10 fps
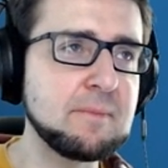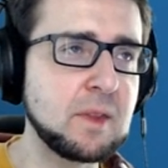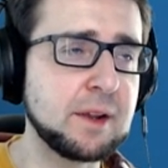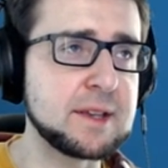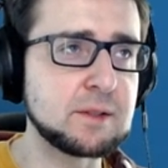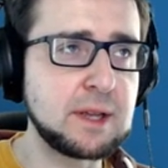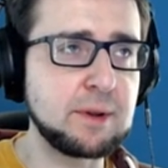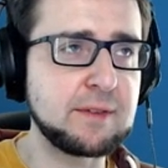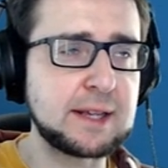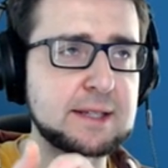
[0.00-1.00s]
Okay, so now we
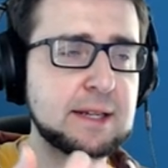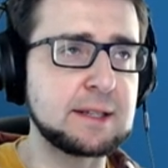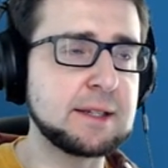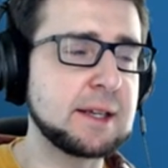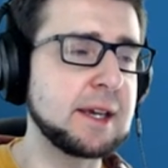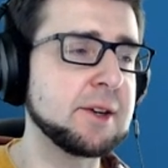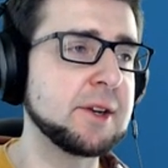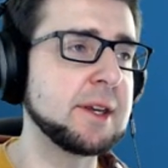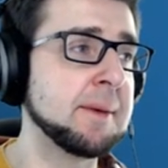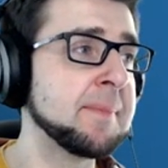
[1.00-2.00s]
have like this little indicator
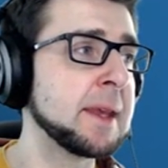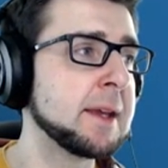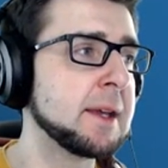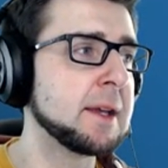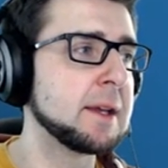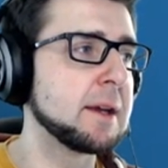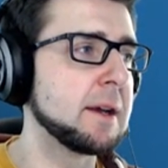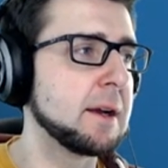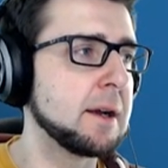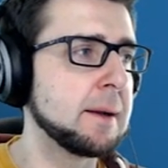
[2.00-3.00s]
here.
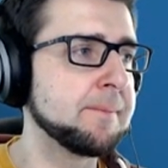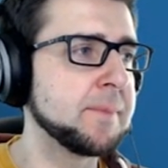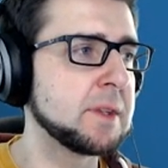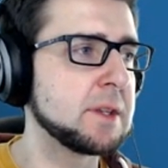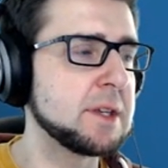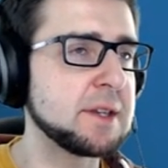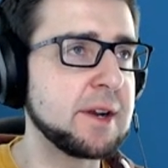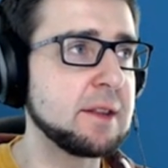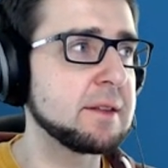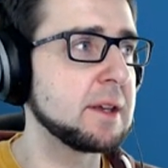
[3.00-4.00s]
Um, is there
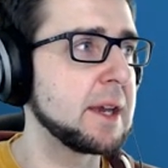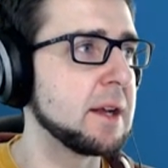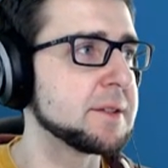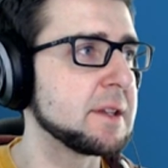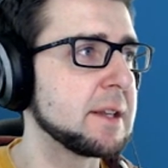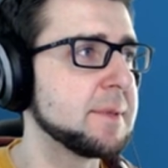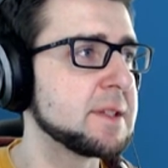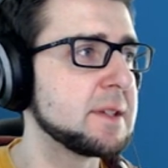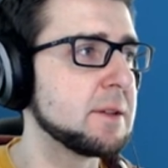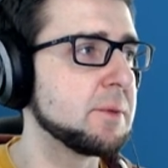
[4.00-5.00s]
anything else? Let me
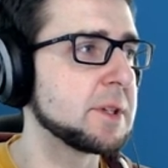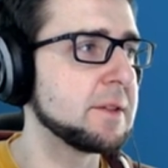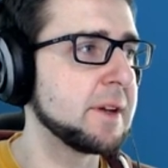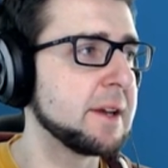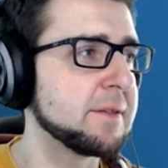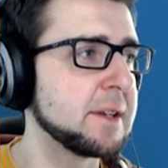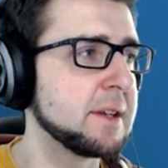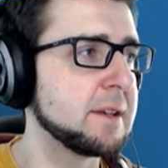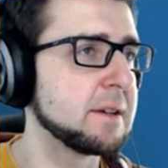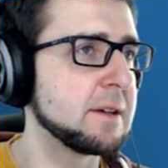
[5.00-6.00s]
see what if I have
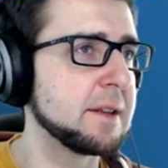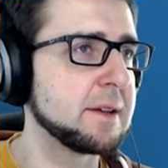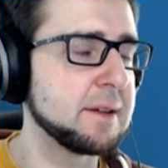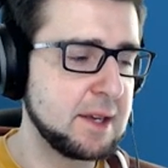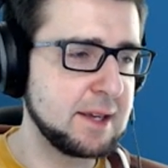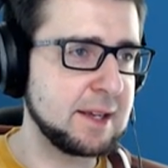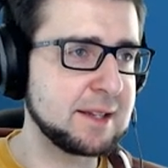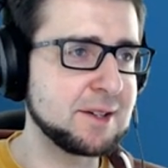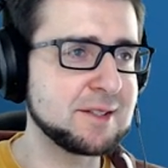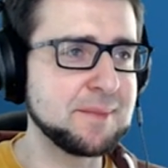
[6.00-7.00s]
any other. Yeah,
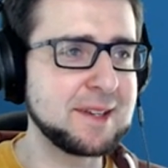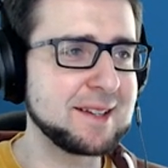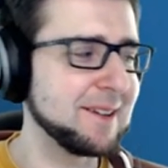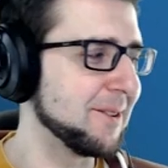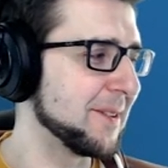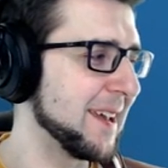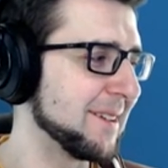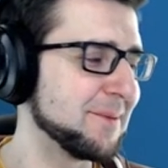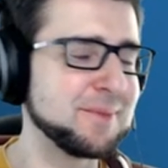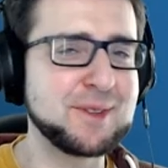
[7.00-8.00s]
there's something. Oh
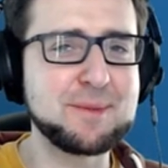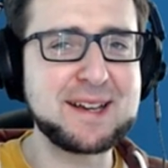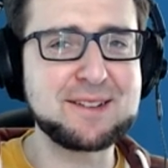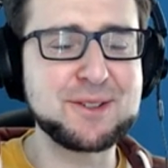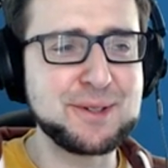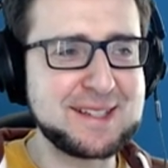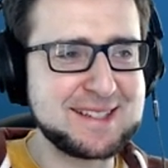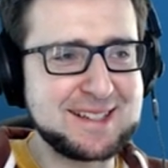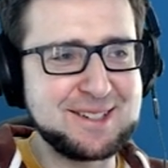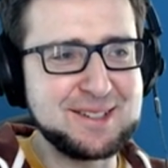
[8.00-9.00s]
yeah, you might have
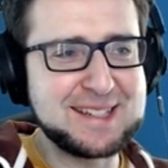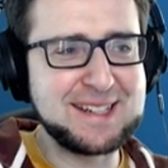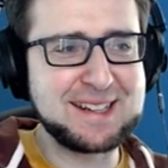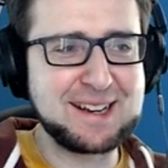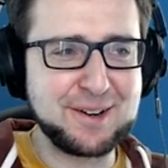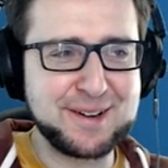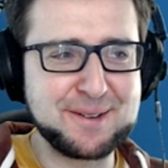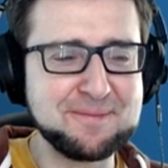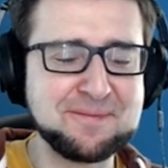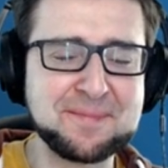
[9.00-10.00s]
noticed. Do you see the
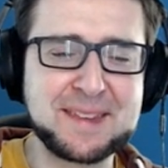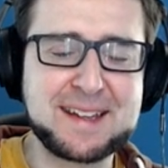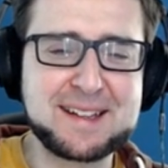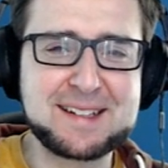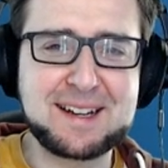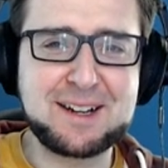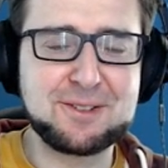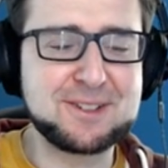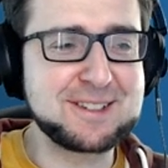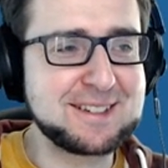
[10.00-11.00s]
our
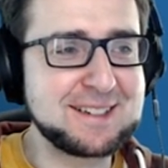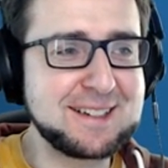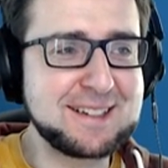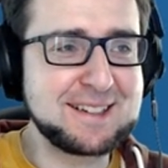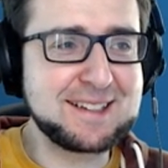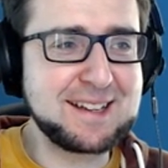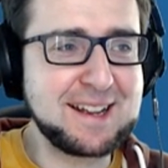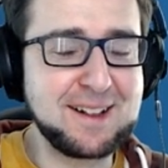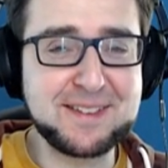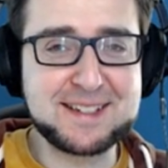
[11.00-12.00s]
our uh,
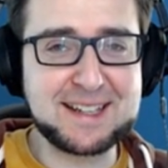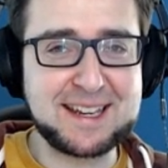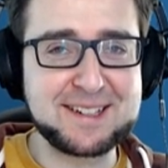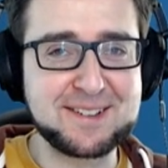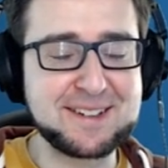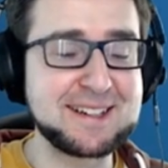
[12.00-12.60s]
health indicator?